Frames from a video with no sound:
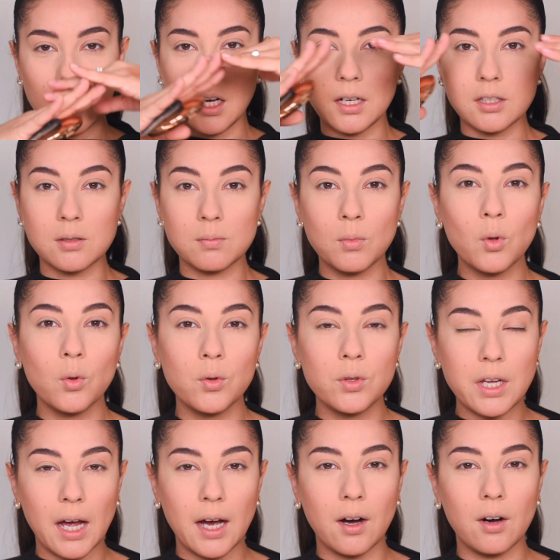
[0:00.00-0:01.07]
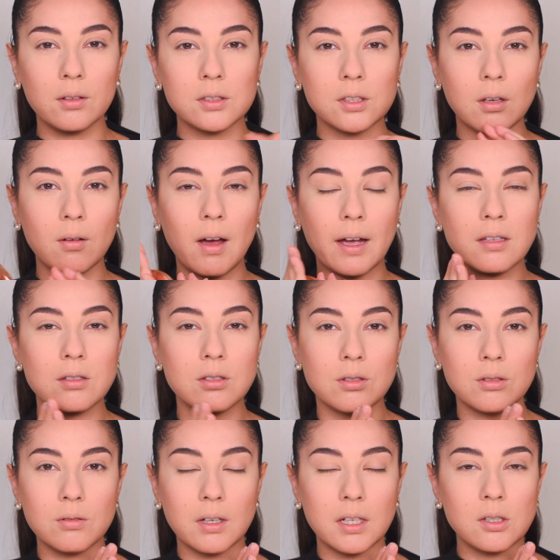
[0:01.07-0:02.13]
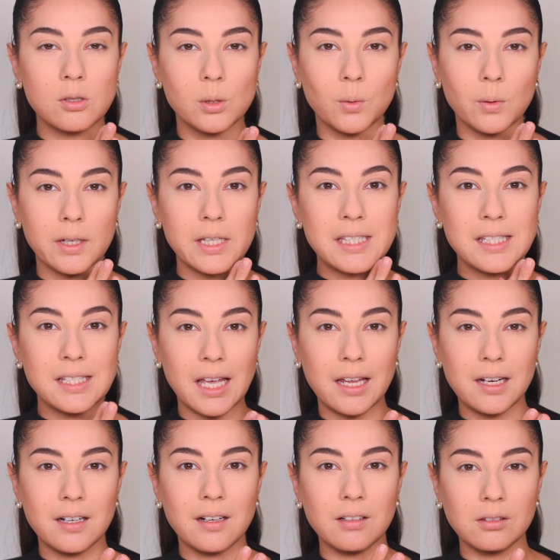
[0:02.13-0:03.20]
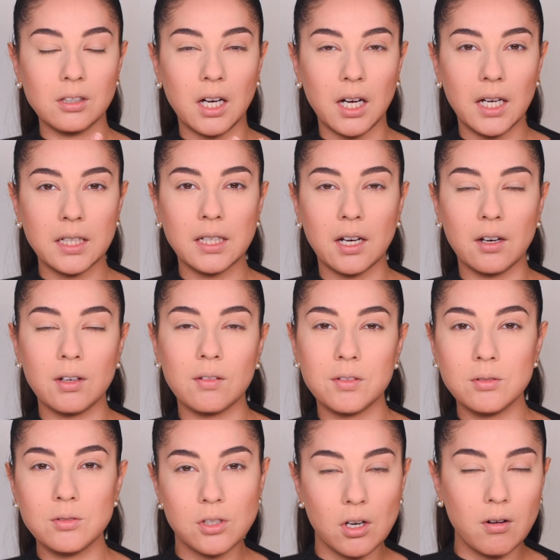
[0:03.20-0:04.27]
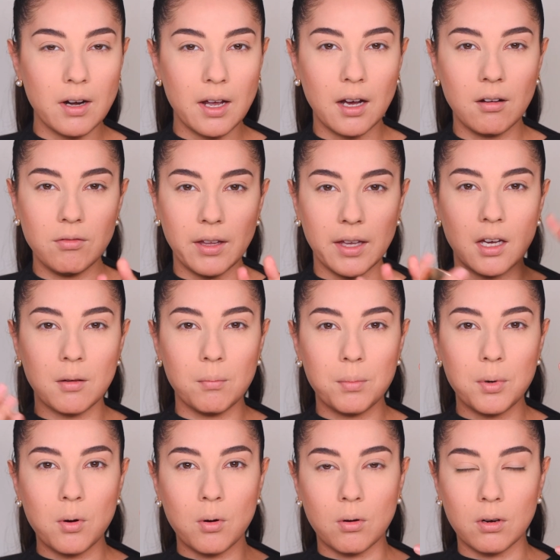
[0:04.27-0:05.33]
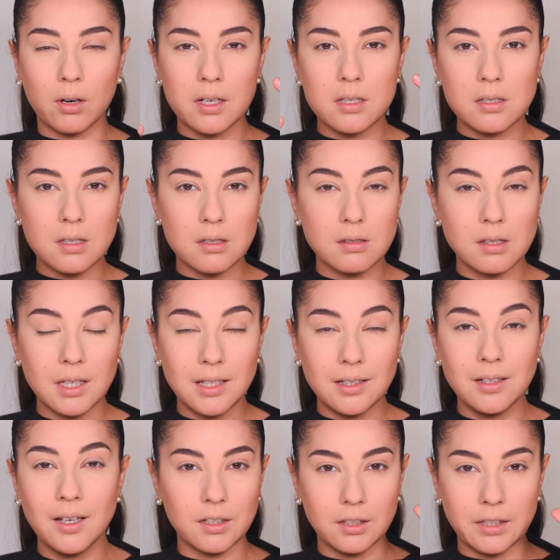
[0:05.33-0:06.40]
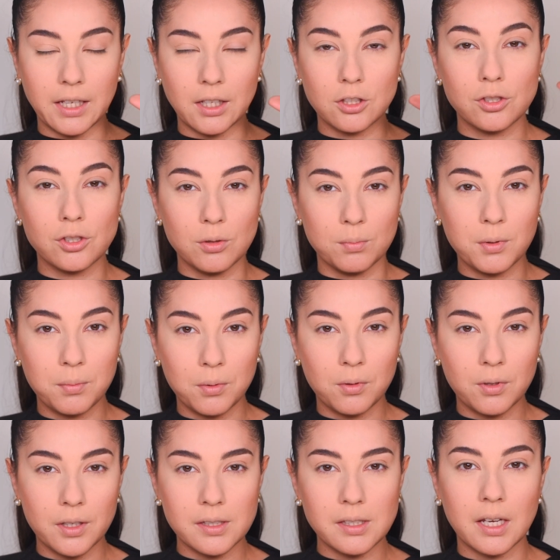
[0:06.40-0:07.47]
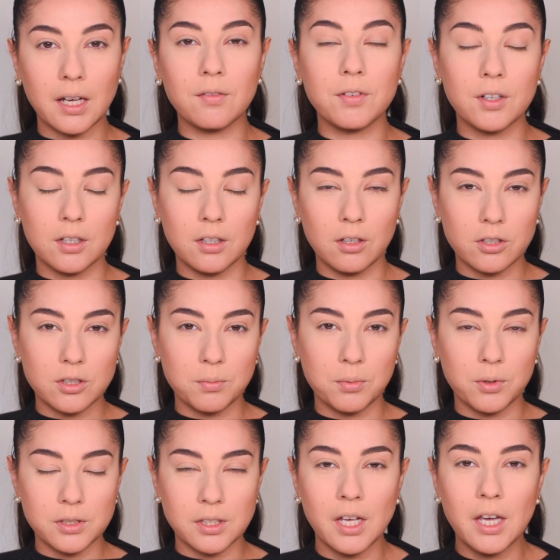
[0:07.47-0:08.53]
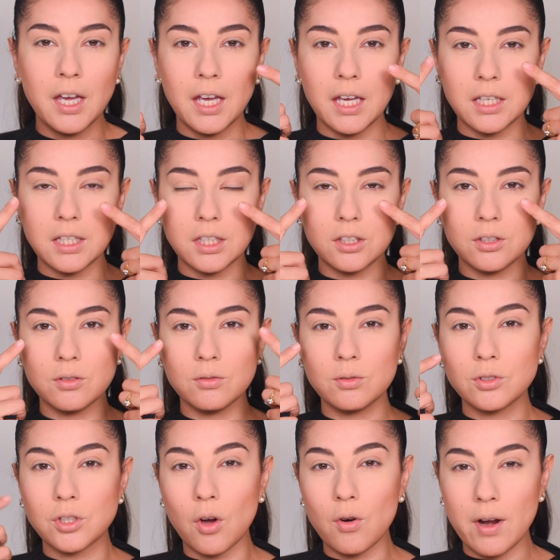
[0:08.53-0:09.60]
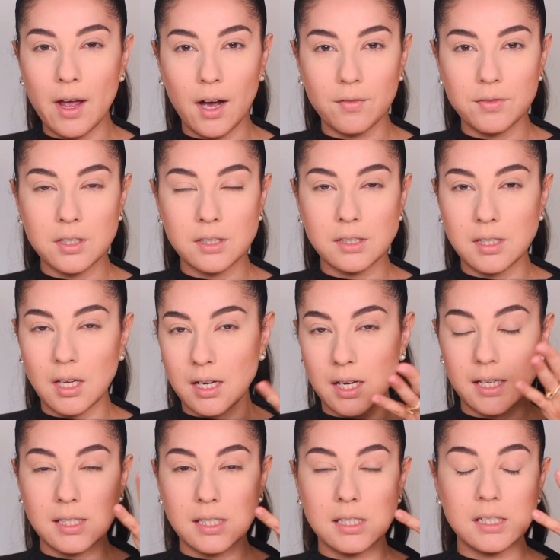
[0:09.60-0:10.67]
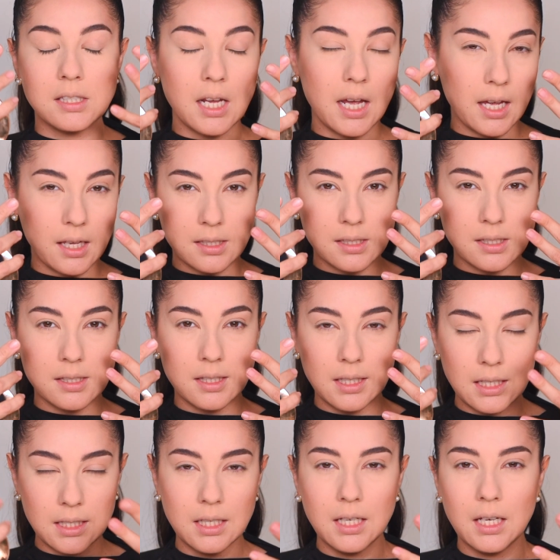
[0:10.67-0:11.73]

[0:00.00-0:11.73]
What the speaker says: smoothed out, so I do enjoy setting a lot. Now if you don't have like porous skin, like super porous, like I have very large pores, you don't have to set as intensely.